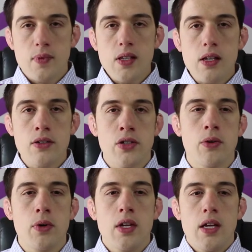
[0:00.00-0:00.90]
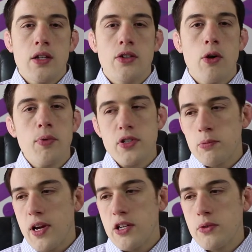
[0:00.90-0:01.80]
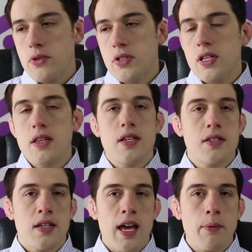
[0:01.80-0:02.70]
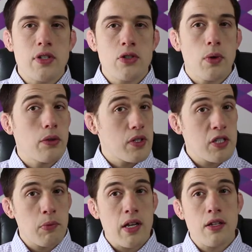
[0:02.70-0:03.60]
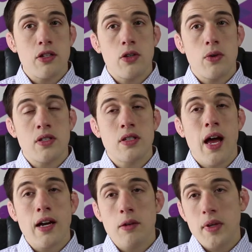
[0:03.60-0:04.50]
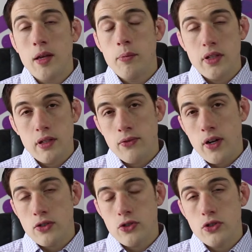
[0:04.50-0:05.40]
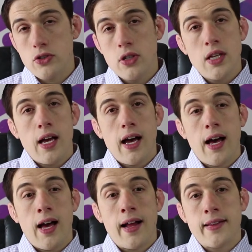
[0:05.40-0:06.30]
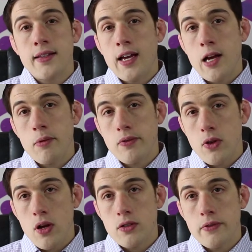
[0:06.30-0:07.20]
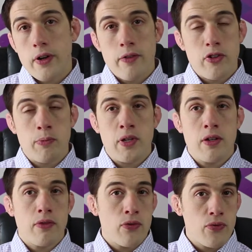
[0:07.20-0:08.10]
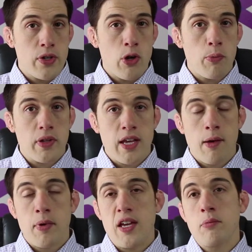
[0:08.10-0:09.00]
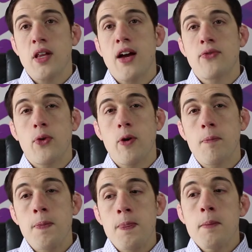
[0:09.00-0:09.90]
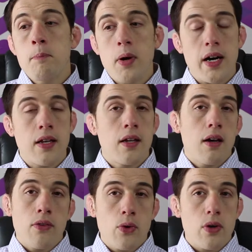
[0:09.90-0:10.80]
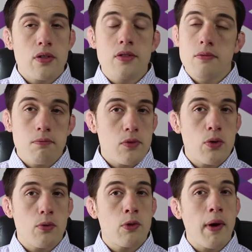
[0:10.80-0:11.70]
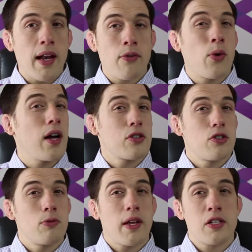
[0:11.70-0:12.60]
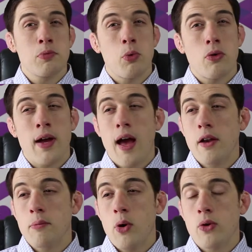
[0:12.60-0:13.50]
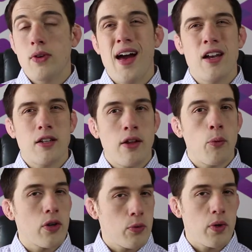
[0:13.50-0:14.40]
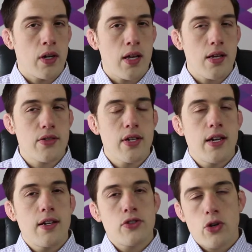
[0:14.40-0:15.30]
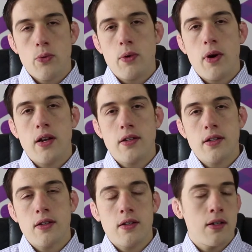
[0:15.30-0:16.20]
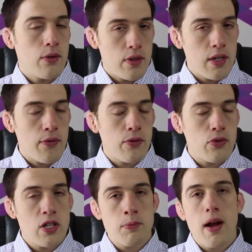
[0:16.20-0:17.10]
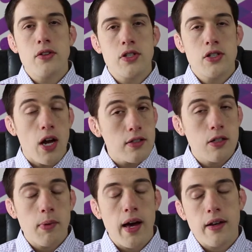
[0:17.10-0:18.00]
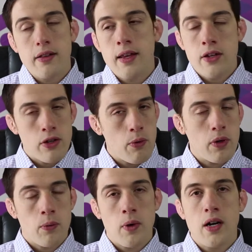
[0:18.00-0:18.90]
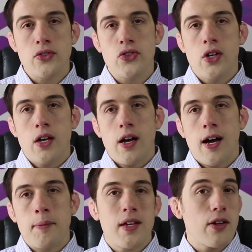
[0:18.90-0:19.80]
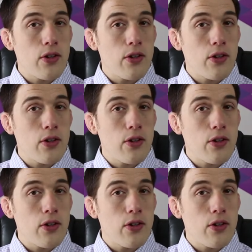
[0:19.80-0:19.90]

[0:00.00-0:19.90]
So don't be surprised when you see this. Again, we just wanted to explain it to you. It's not going to be completely functional at the time of launch of our MVP of the free and open campaign platform. But of course, you might have questions. You might explore around and poke around and wonder what it is. So we wanted to, in the effort of transparency, talk to you about it, let you know what it was, hear